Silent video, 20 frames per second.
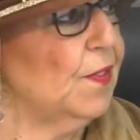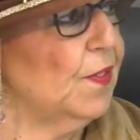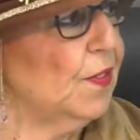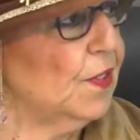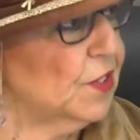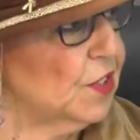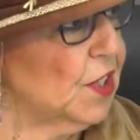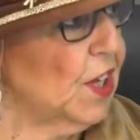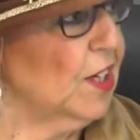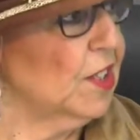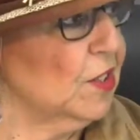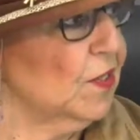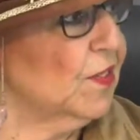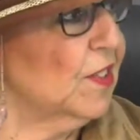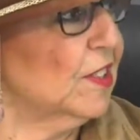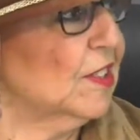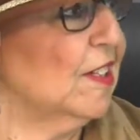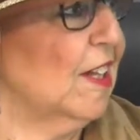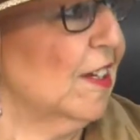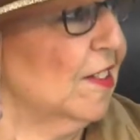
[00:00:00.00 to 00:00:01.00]
signs of
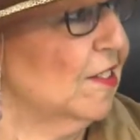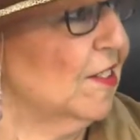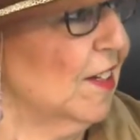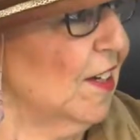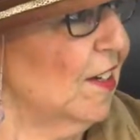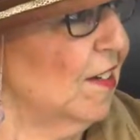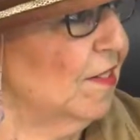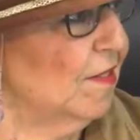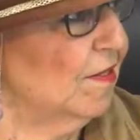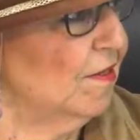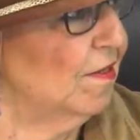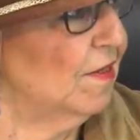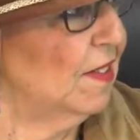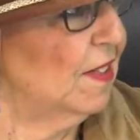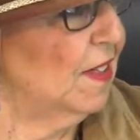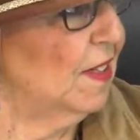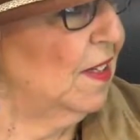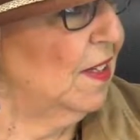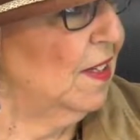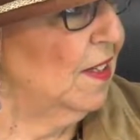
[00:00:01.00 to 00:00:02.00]
dyslexia.
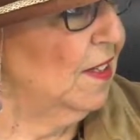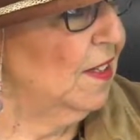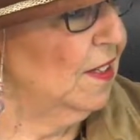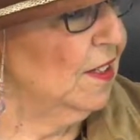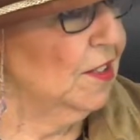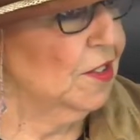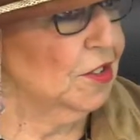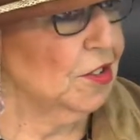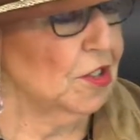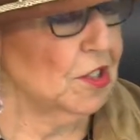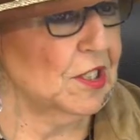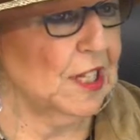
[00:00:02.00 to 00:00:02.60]
Just